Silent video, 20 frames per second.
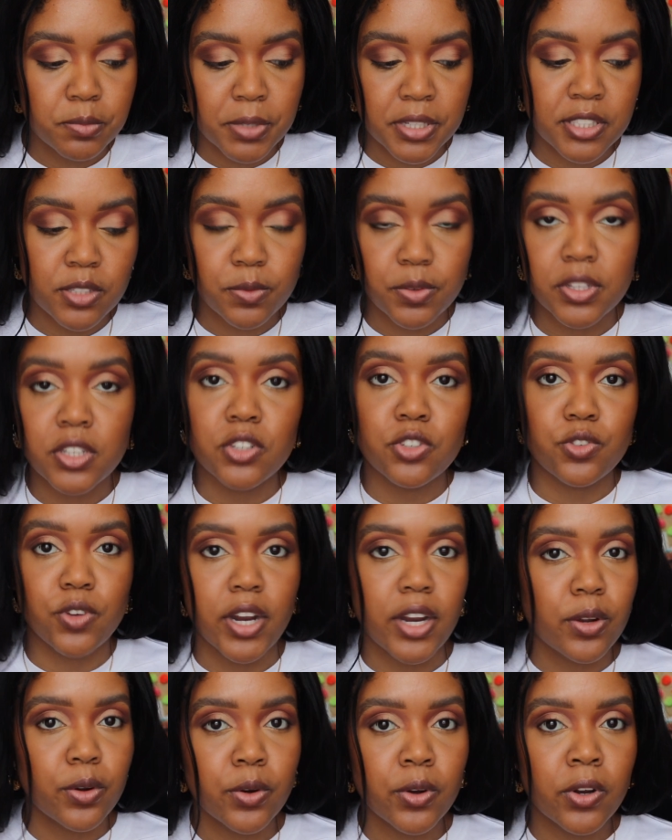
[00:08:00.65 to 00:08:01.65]
mix it with a
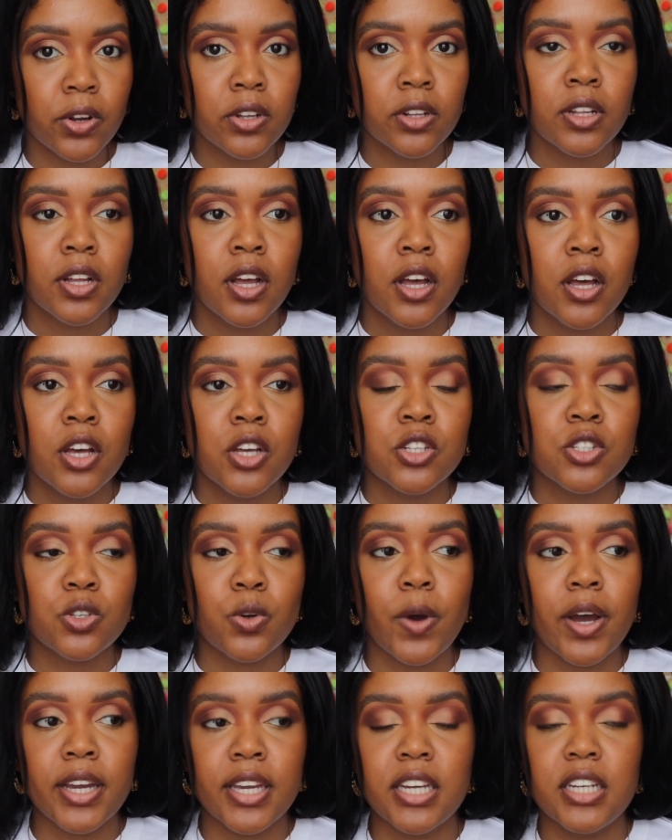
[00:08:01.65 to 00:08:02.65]
dry oil so
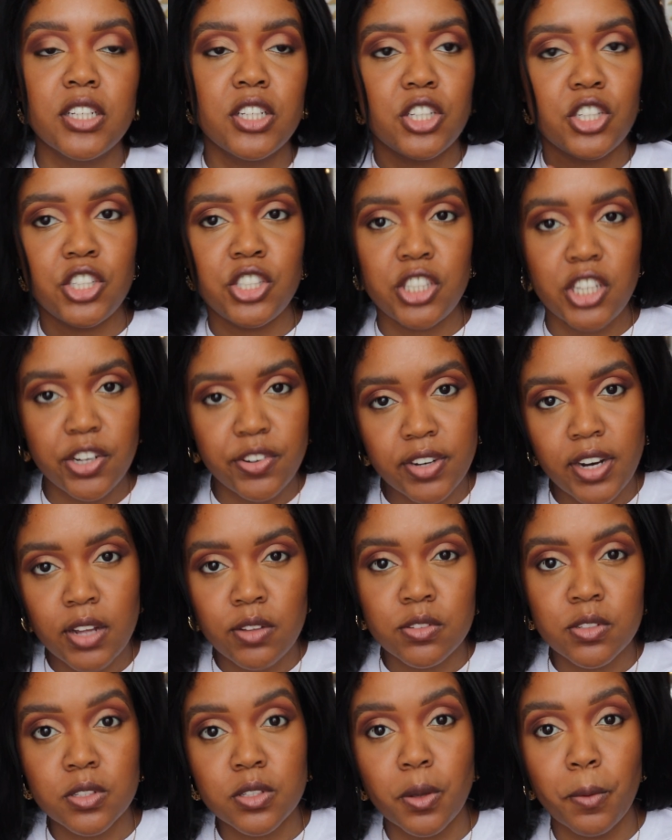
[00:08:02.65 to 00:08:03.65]
I can share it
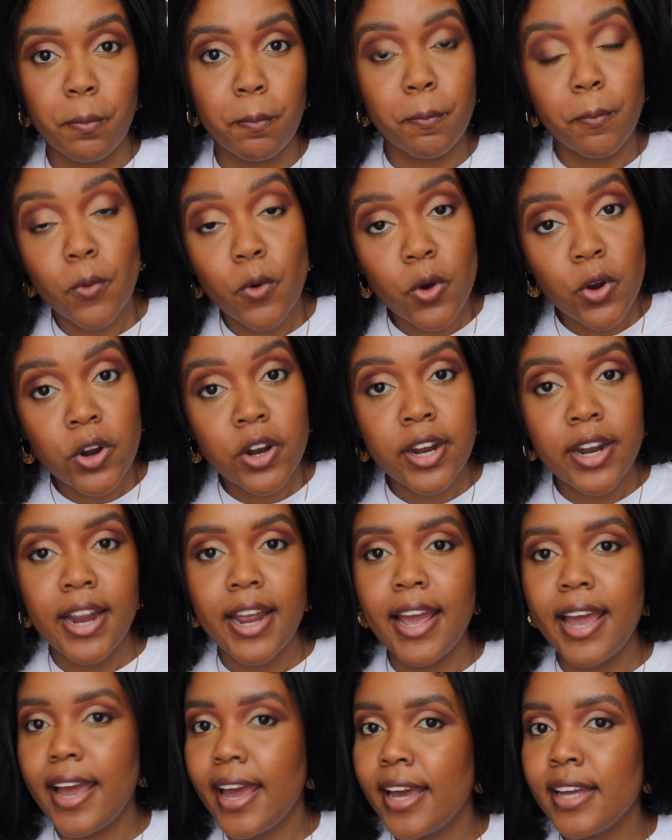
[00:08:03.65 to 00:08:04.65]
out some more
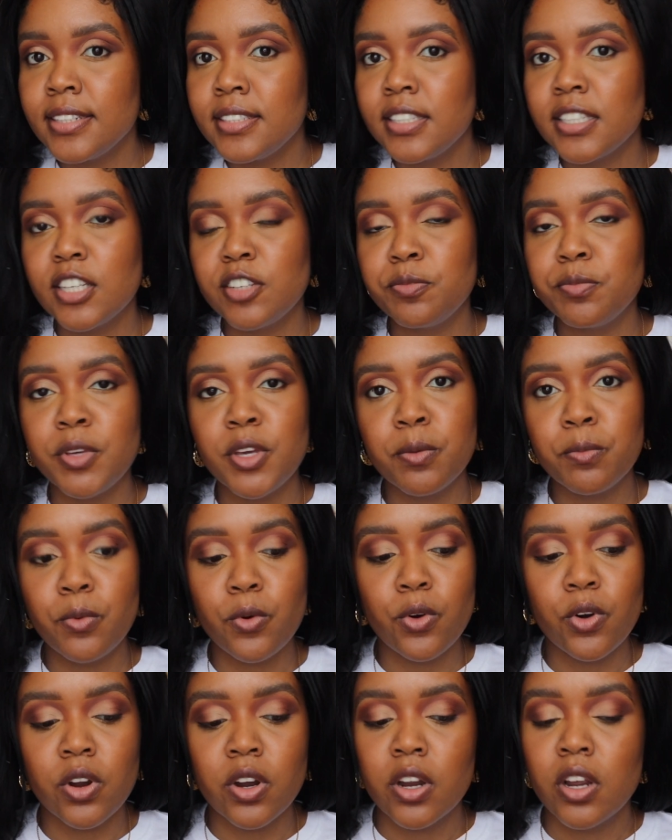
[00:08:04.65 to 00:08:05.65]
and to give me a
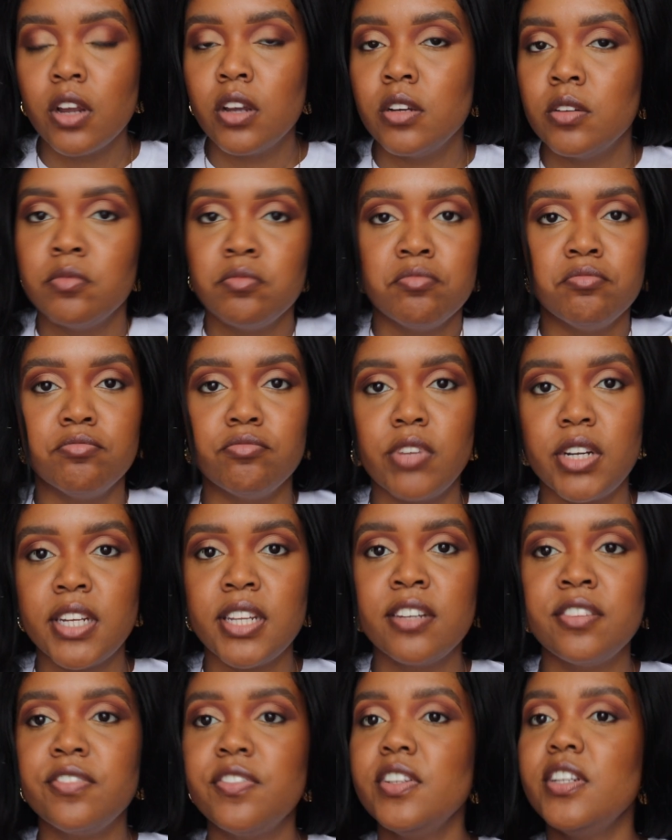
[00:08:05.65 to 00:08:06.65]
more
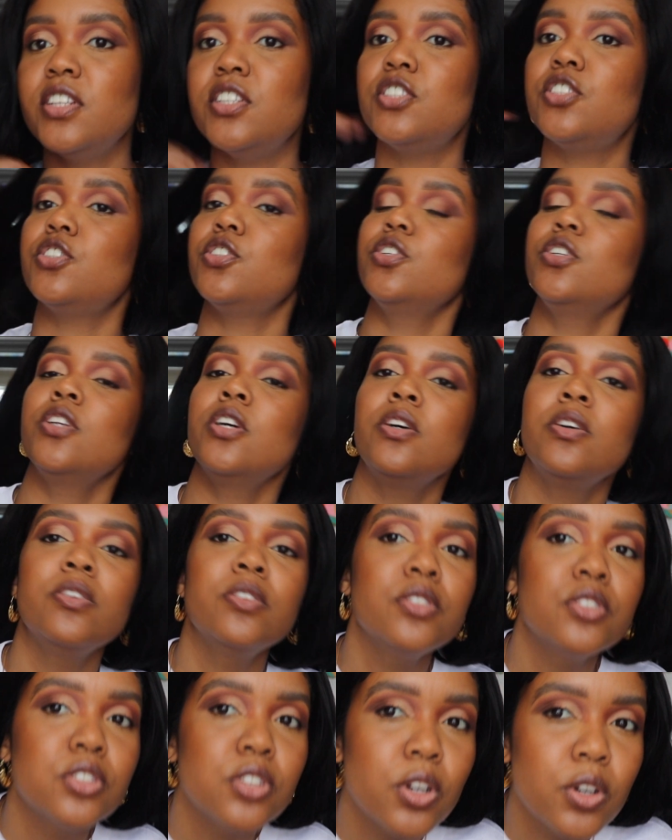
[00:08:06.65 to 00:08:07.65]
radiant finish, you know?
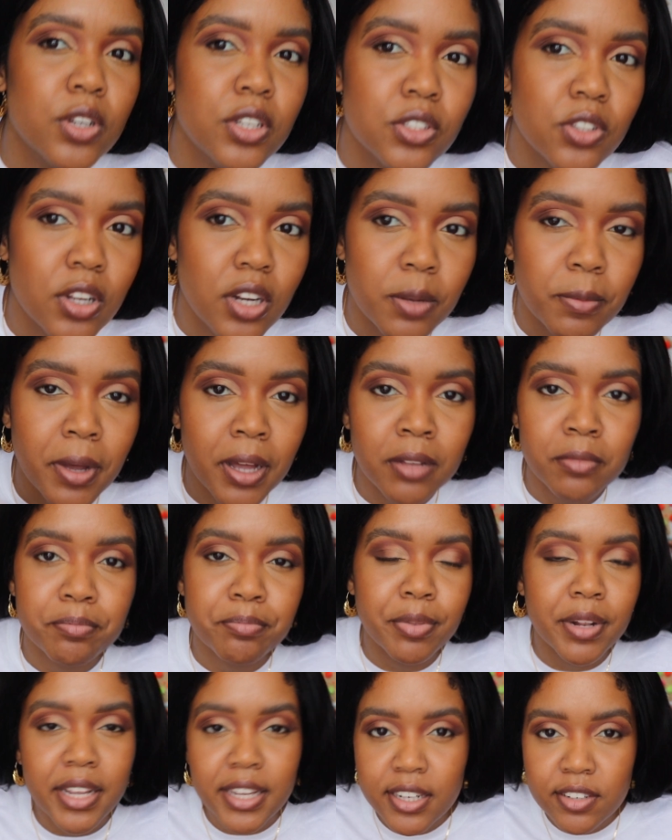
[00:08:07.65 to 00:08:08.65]
So it's all
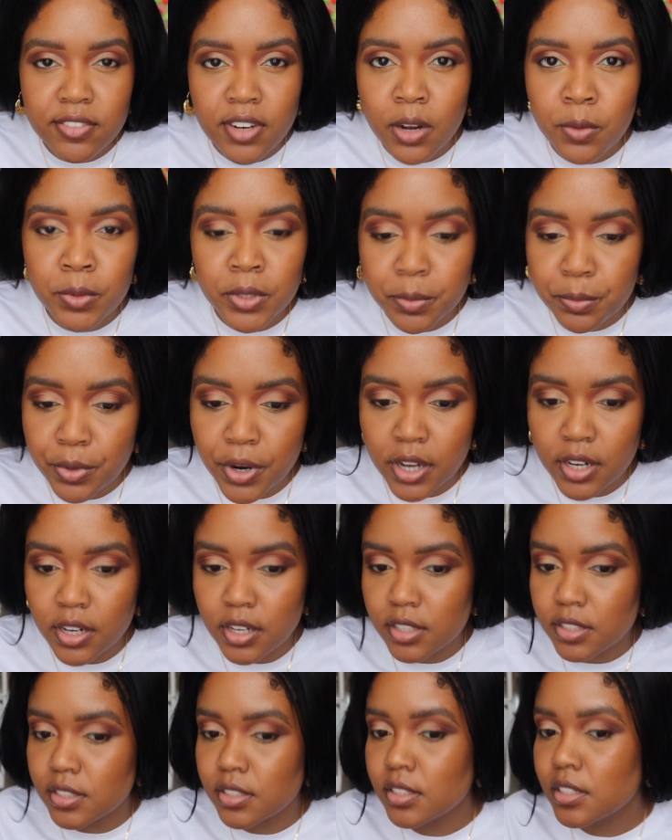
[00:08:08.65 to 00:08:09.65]
about playing around with
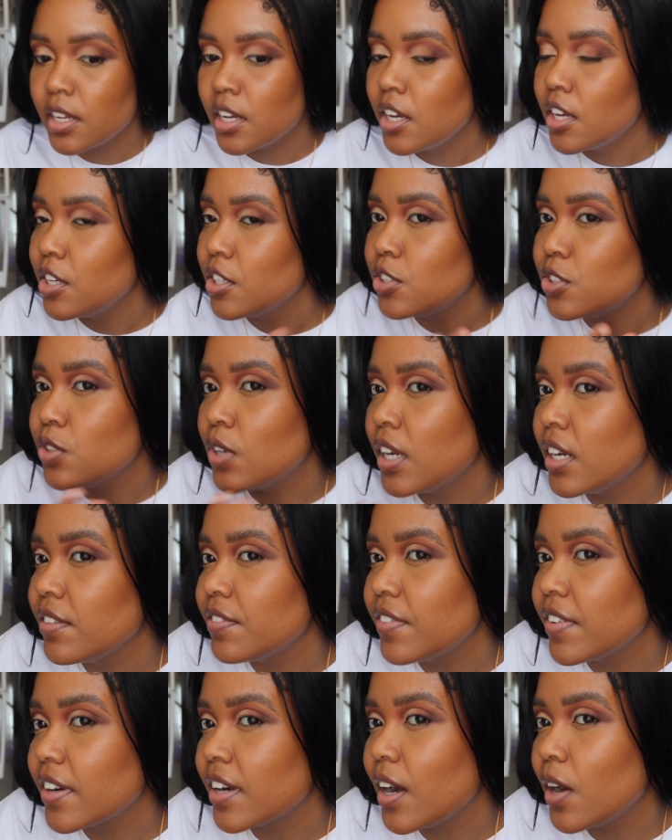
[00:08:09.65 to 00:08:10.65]
products, trying to
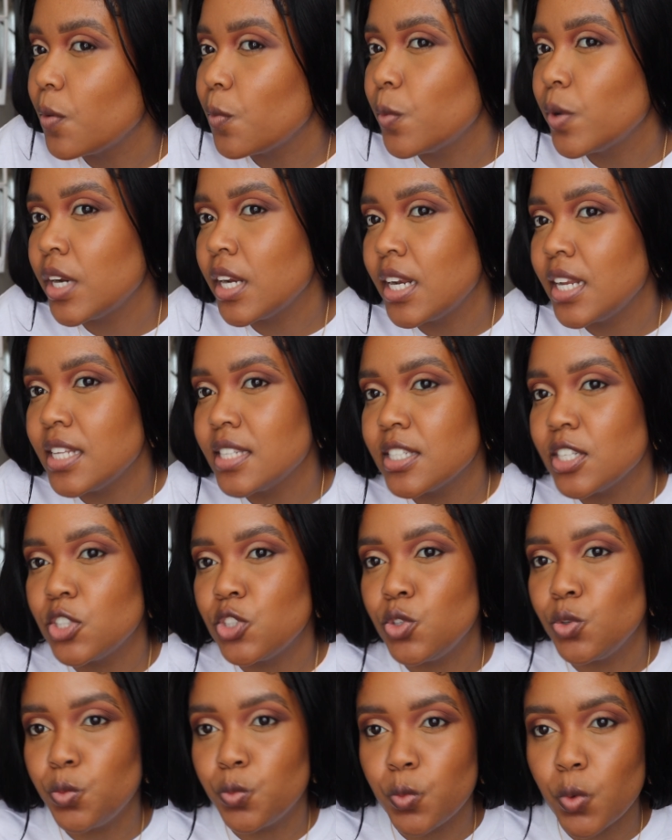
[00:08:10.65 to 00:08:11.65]
figure out what it is
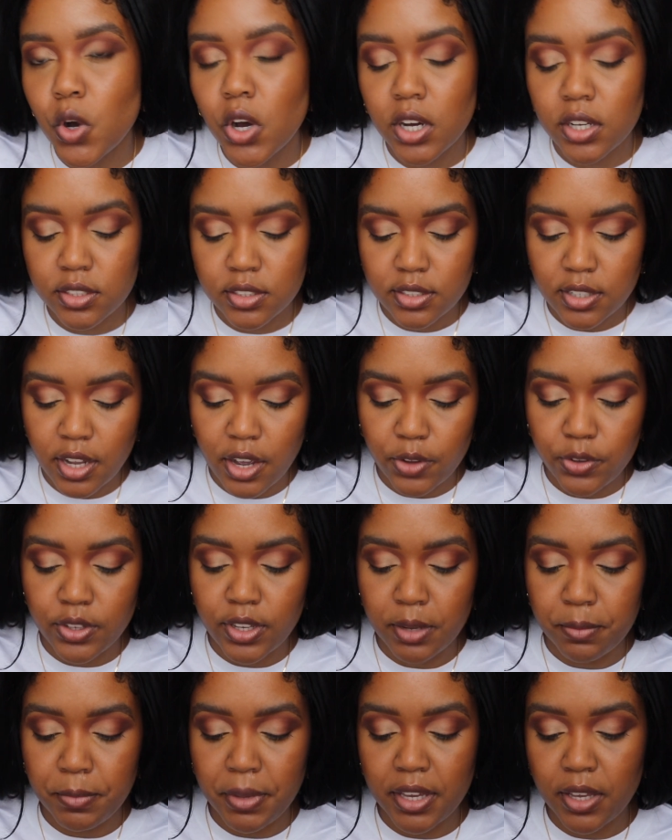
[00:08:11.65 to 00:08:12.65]
that you want, how you
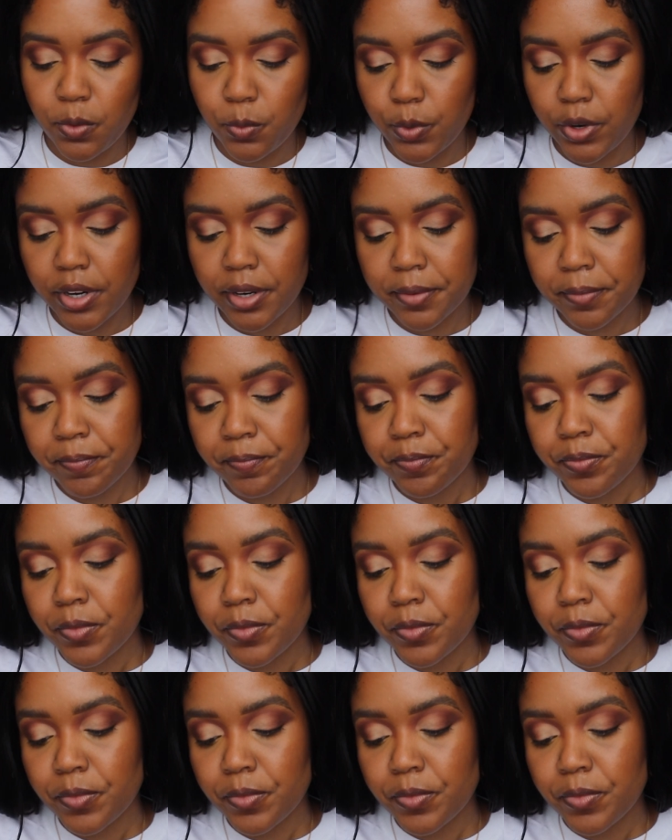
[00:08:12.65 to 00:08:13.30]
can make it work.